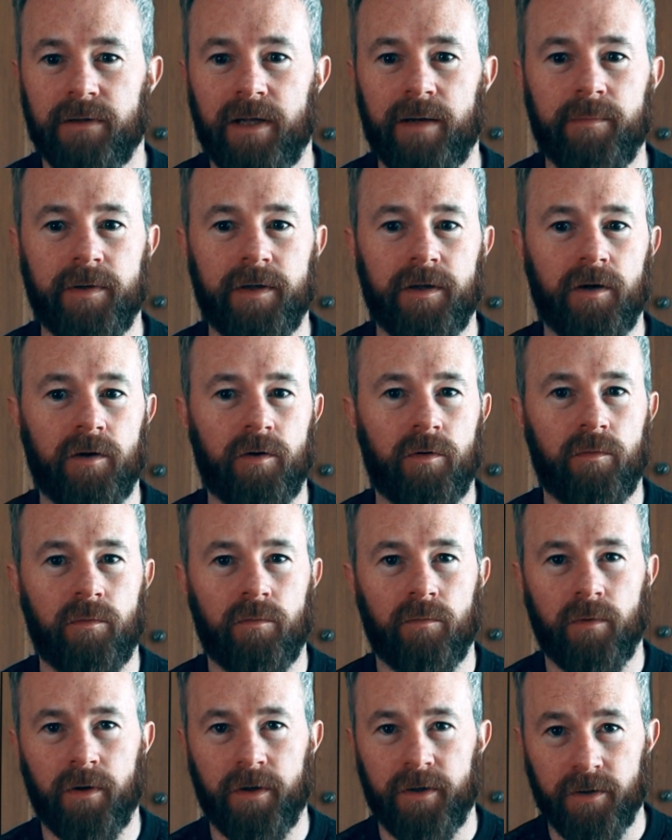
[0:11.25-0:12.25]
Let me know
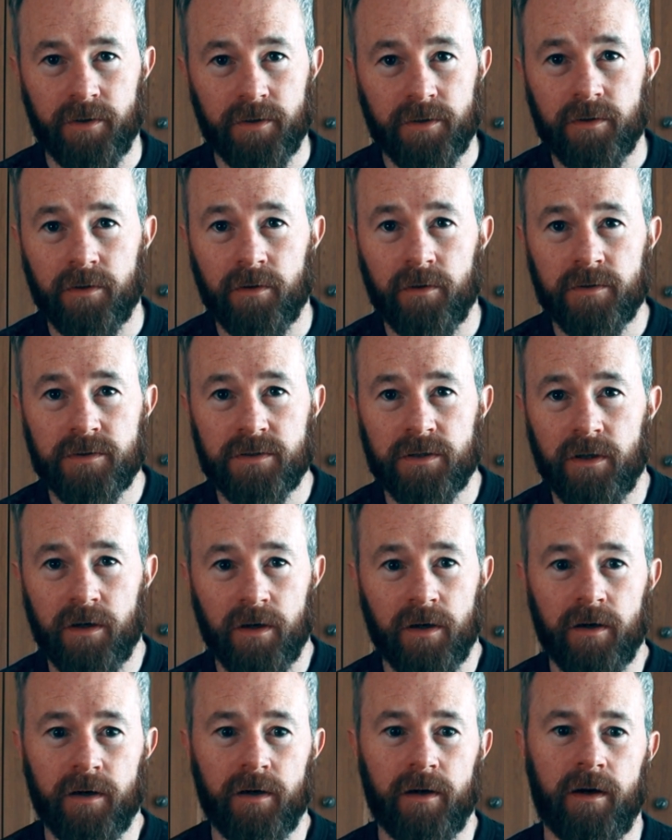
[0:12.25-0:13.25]
what your thoughts
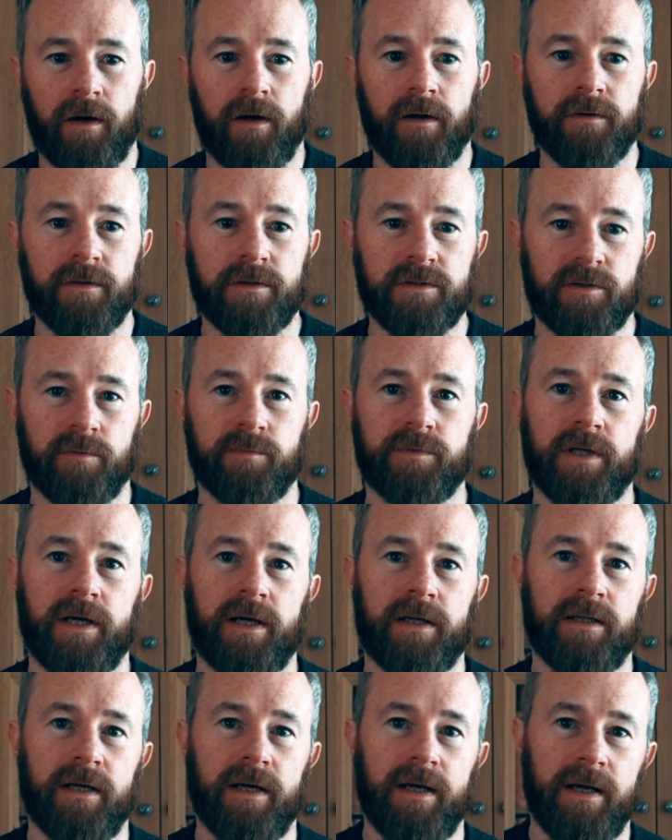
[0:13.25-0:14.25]
are on the
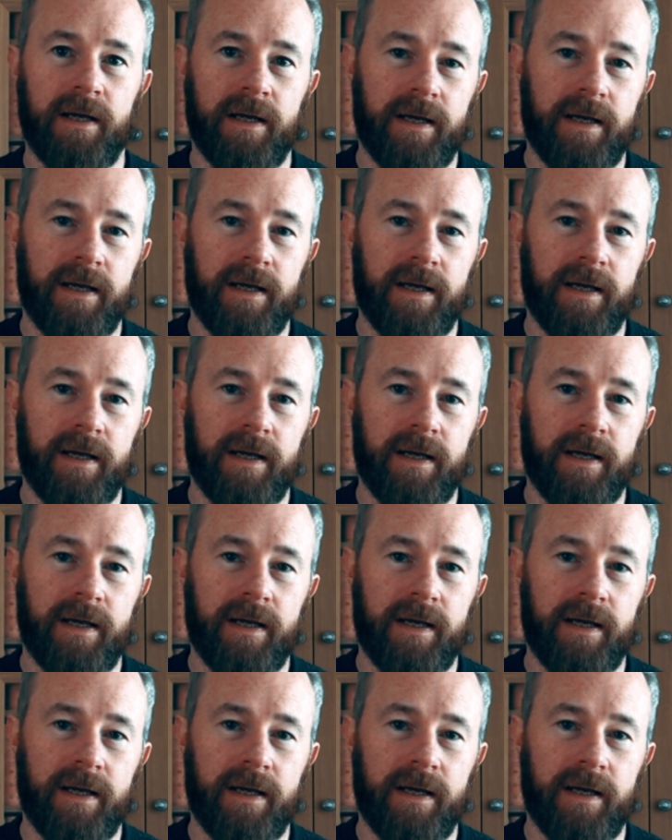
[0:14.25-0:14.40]
subject